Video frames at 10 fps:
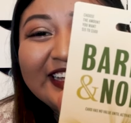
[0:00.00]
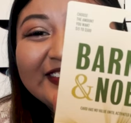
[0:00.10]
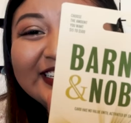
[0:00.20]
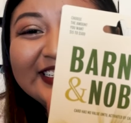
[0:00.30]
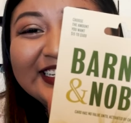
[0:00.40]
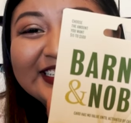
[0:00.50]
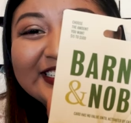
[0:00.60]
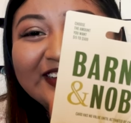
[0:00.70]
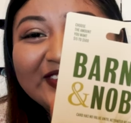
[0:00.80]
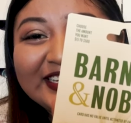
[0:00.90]
That way she can
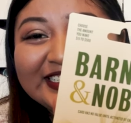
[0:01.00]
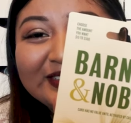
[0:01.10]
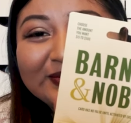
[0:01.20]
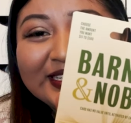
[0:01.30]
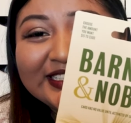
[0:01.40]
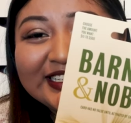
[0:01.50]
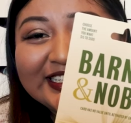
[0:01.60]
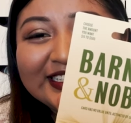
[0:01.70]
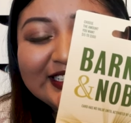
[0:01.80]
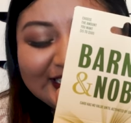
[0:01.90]
shop as she
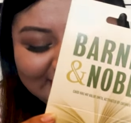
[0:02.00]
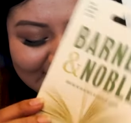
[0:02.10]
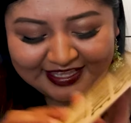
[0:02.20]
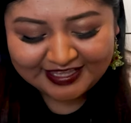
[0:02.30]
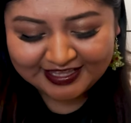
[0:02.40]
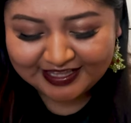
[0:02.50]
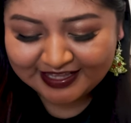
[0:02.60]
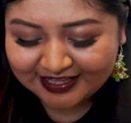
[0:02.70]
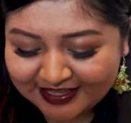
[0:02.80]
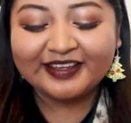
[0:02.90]
pleases.
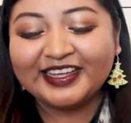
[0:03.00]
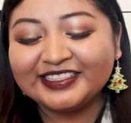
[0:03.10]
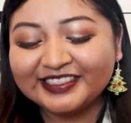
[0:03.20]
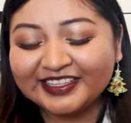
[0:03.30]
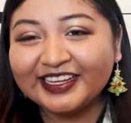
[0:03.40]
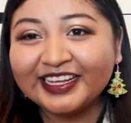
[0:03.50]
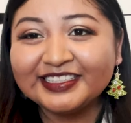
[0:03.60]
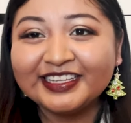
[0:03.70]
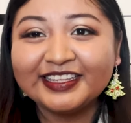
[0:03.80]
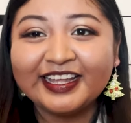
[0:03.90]
Okay, so the
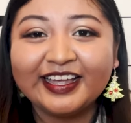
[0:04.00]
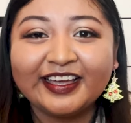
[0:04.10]
next thing that I